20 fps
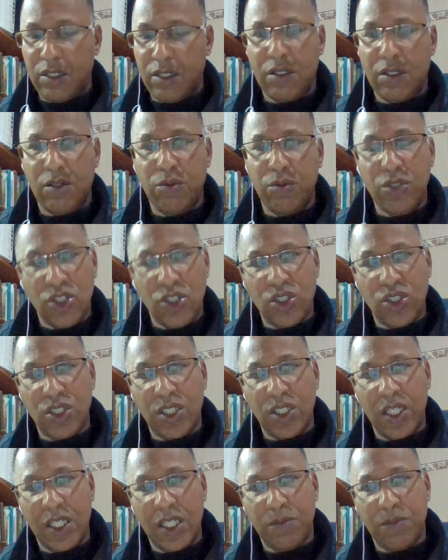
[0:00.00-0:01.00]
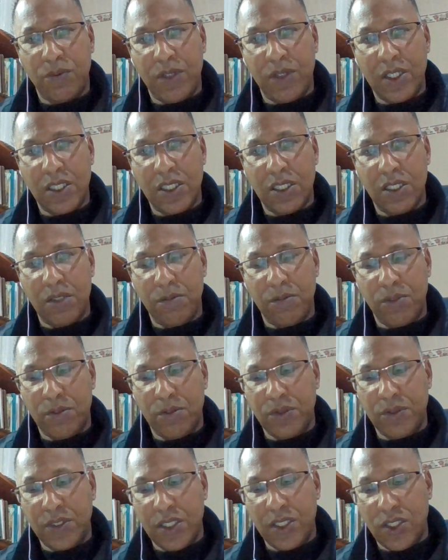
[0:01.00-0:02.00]
which express
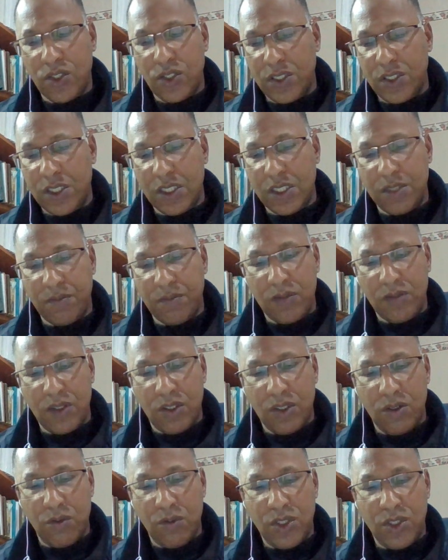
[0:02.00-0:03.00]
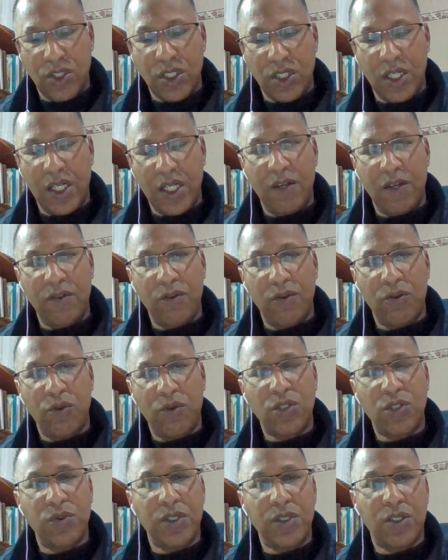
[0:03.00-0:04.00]
propositions which have what
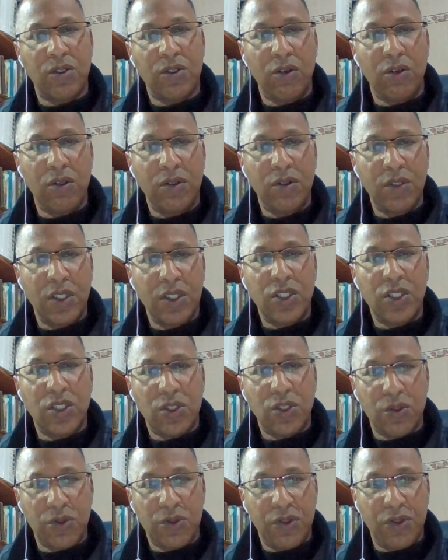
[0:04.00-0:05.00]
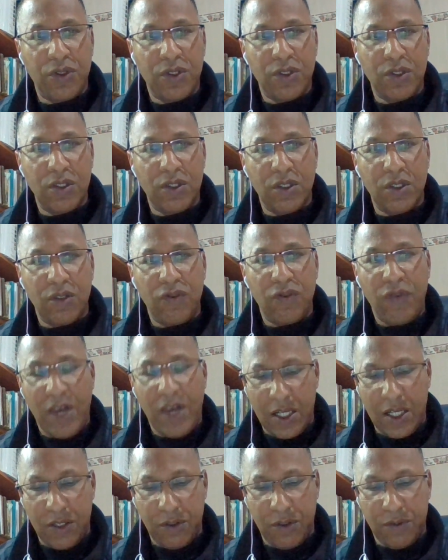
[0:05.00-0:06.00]
we call truth
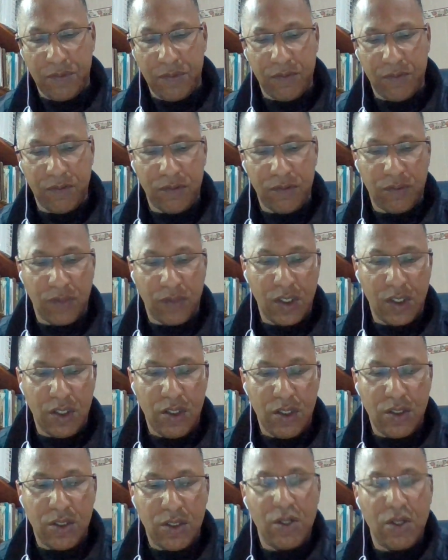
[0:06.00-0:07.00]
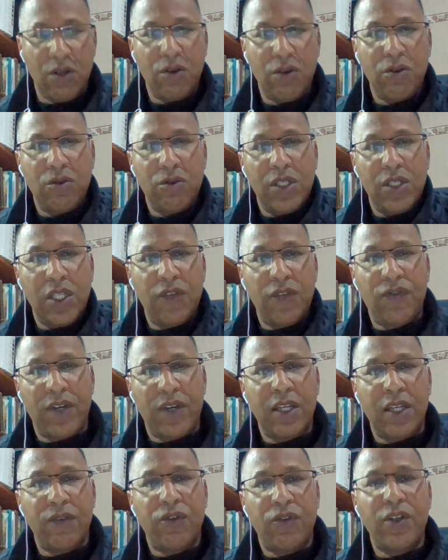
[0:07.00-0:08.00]
value. So if
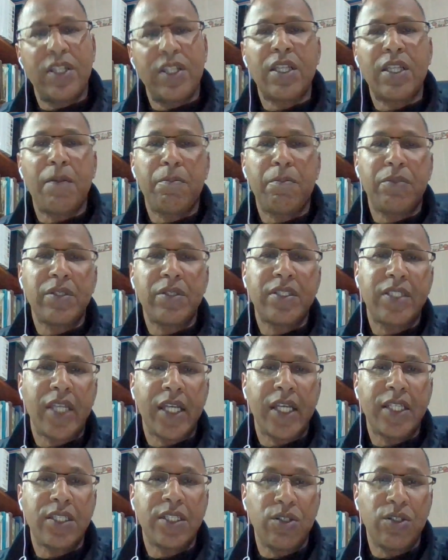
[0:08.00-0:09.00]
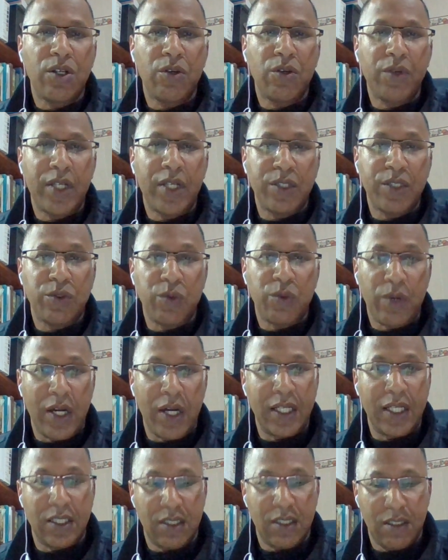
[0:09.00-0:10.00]
I, for example, say snow is
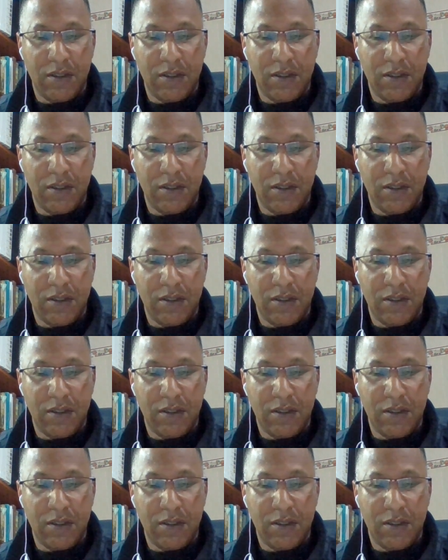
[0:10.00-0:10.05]
white,